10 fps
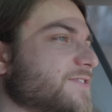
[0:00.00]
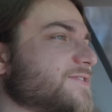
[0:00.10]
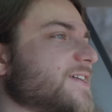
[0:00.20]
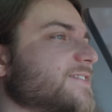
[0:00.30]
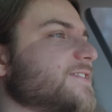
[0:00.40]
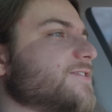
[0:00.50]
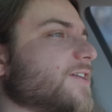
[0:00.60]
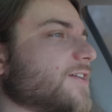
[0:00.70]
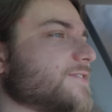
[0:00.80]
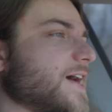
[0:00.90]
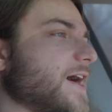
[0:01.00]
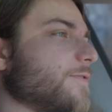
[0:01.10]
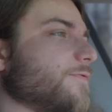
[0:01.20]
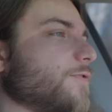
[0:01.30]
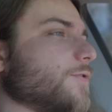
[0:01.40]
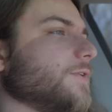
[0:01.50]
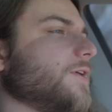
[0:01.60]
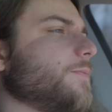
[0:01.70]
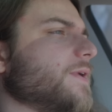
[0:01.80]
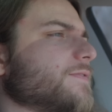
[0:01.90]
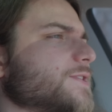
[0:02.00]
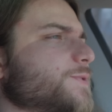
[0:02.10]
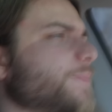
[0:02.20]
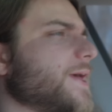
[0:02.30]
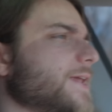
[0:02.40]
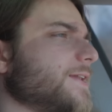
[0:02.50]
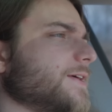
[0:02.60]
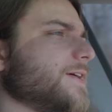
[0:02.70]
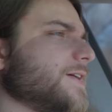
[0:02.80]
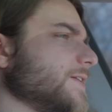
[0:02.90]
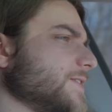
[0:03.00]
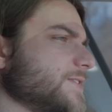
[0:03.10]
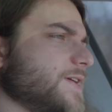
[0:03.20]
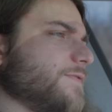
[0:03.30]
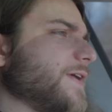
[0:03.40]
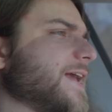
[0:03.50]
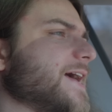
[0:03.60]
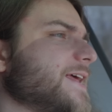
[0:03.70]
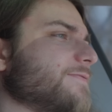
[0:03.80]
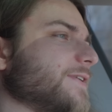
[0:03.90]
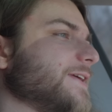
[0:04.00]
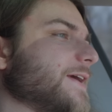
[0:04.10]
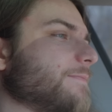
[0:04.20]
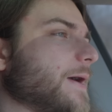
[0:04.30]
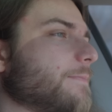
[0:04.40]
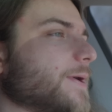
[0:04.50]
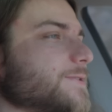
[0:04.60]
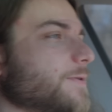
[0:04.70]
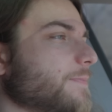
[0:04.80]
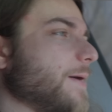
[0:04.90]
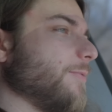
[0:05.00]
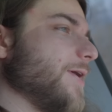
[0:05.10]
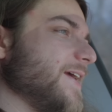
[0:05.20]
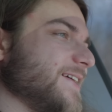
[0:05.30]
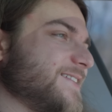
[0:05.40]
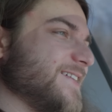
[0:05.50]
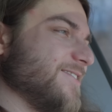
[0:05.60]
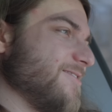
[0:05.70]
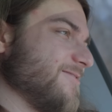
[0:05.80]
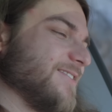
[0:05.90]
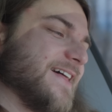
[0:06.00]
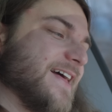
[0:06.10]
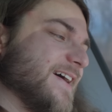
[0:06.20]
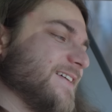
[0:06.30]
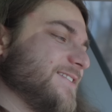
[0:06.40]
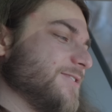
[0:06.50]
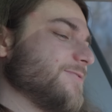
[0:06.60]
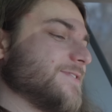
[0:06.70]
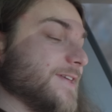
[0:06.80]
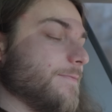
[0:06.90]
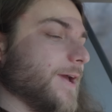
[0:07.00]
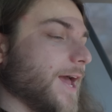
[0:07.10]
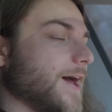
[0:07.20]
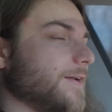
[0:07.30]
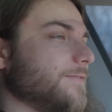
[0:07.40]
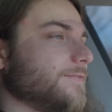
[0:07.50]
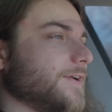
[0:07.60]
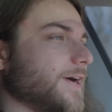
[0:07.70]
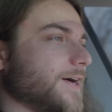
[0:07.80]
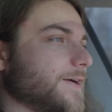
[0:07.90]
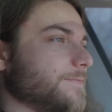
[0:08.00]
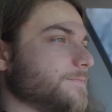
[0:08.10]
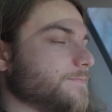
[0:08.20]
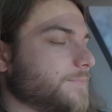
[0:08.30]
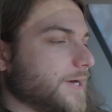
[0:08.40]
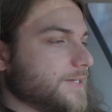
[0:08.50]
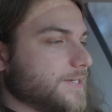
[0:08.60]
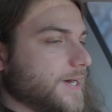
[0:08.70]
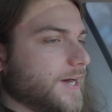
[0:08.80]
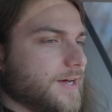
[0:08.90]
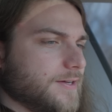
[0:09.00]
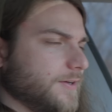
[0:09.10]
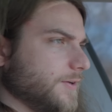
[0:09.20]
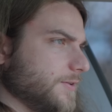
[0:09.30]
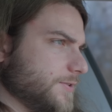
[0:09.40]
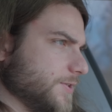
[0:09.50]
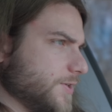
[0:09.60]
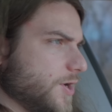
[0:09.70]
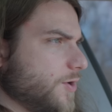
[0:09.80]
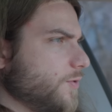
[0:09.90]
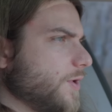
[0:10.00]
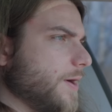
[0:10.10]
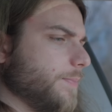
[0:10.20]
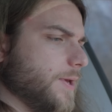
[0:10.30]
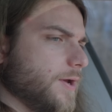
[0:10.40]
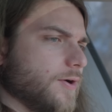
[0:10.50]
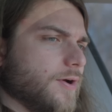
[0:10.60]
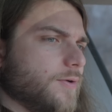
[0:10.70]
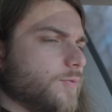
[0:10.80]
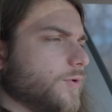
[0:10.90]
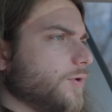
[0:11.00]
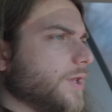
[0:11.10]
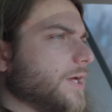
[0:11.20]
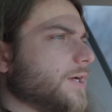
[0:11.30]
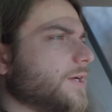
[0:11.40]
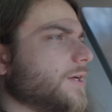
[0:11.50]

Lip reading: the Sexy stocks out for a little bit of a spin, see if I can even get my muscle memory to use them again. Let's just go up here and we'll